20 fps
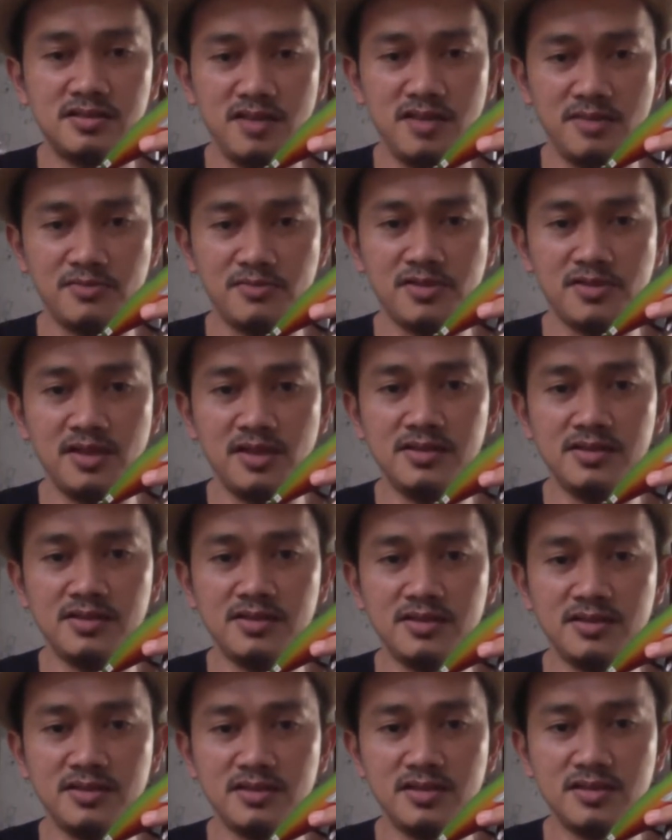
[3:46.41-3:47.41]

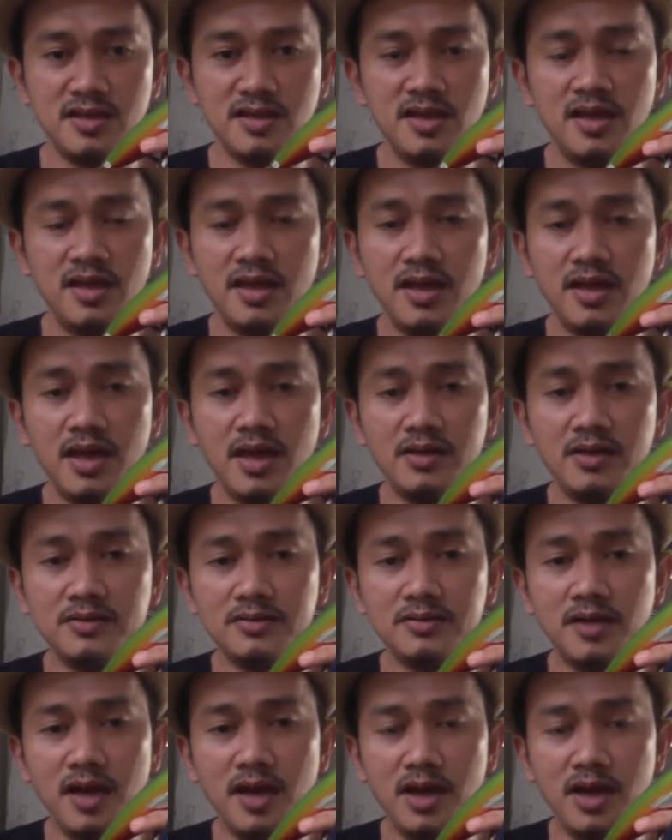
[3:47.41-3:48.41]
and
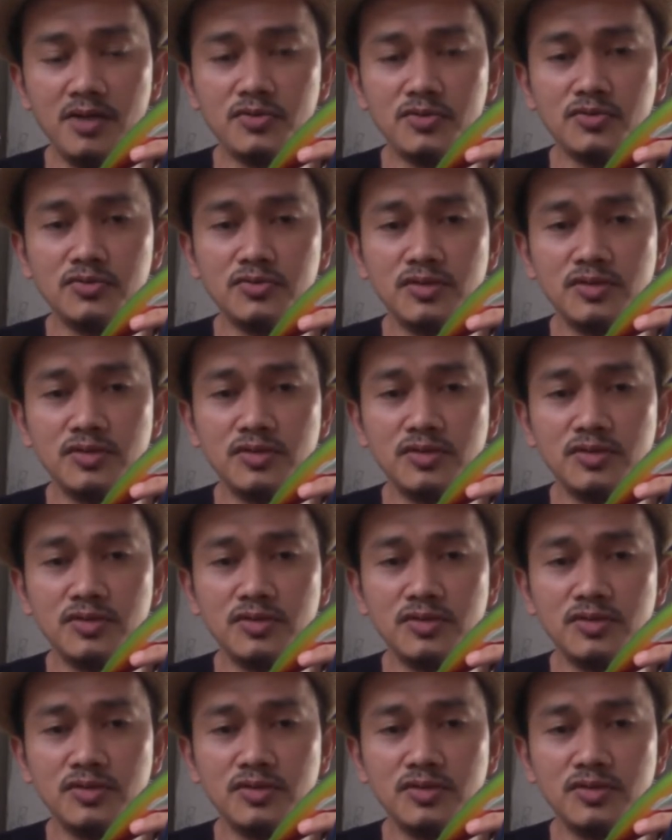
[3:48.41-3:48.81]
how do